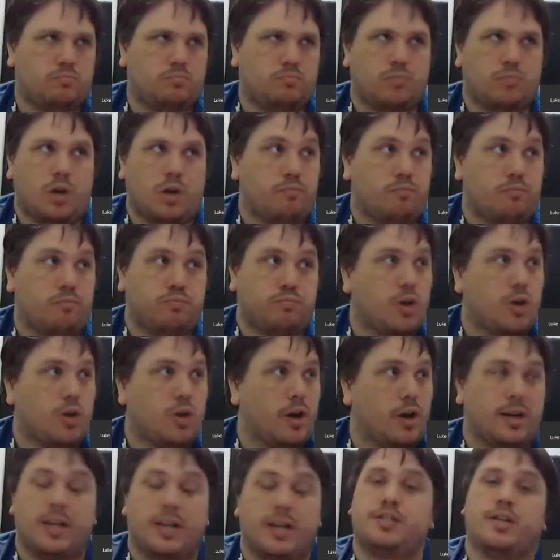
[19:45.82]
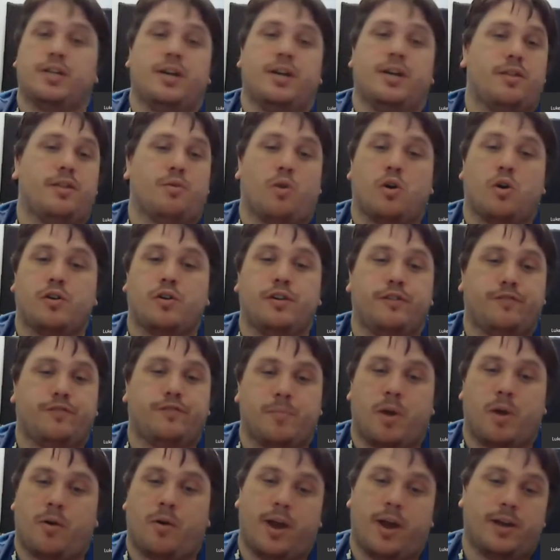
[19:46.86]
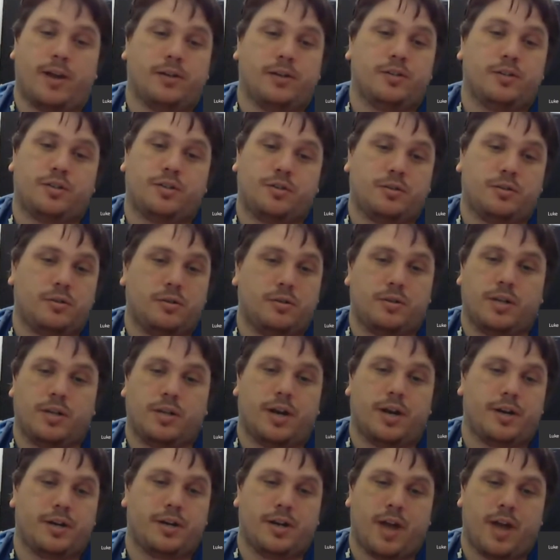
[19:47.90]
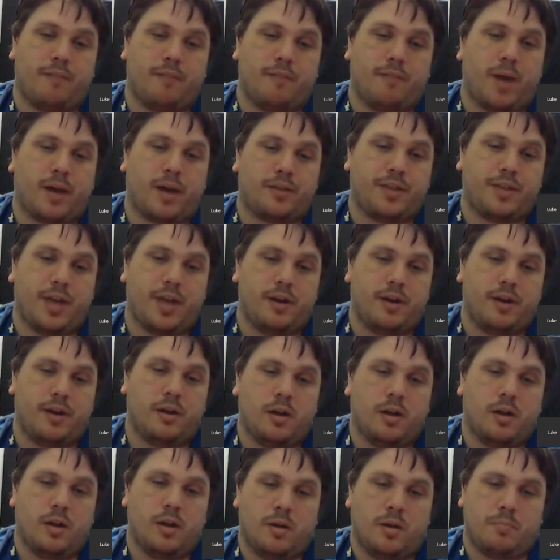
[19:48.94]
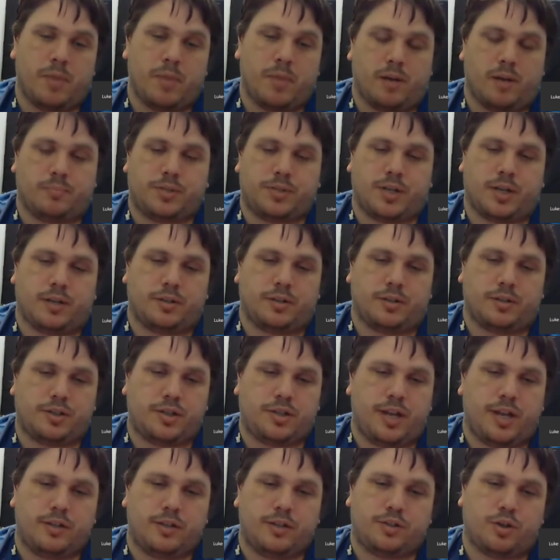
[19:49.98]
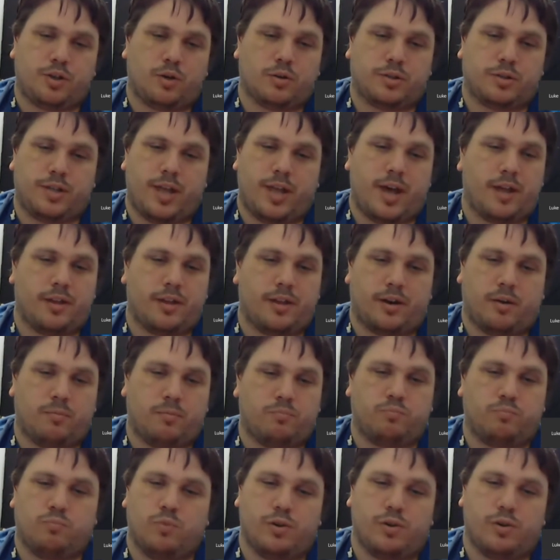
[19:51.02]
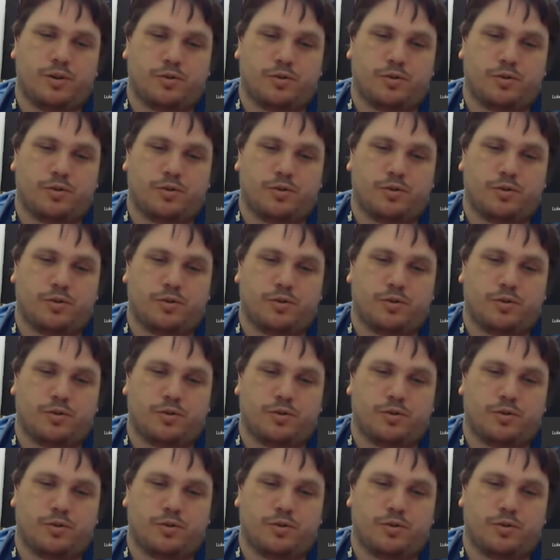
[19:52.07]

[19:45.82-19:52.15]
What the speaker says: I've got at least another octave to my range that I didn't have back then. I mean, I'm singing Sting songs now that I wouldn't